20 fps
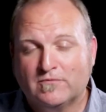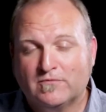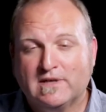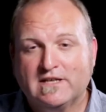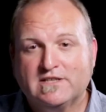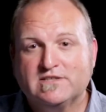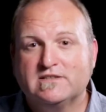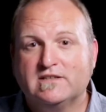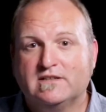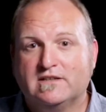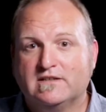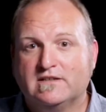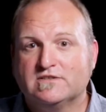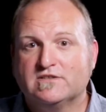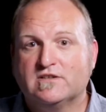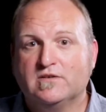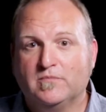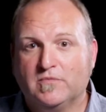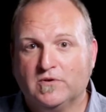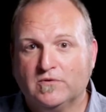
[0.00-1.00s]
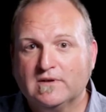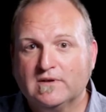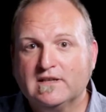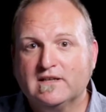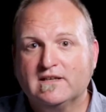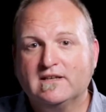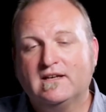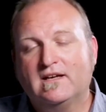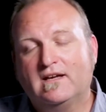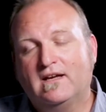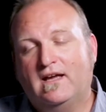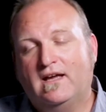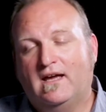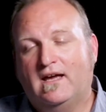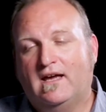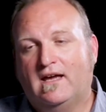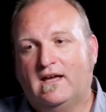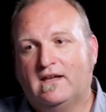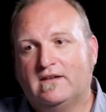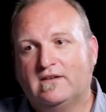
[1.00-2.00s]
reached in his community,
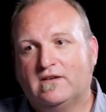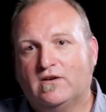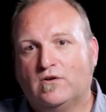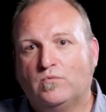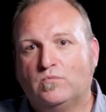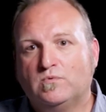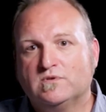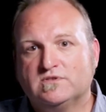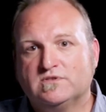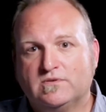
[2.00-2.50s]
and was